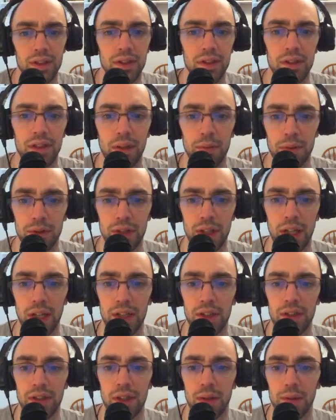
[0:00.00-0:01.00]
I should double
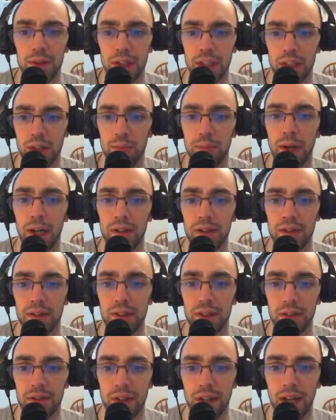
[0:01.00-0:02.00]
check the pilot
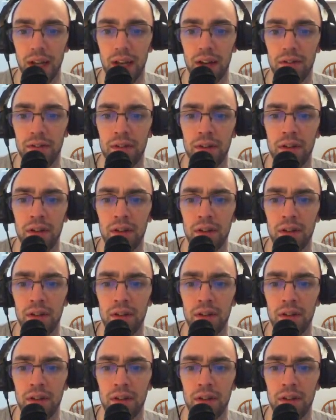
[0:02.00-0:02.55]
skills I have.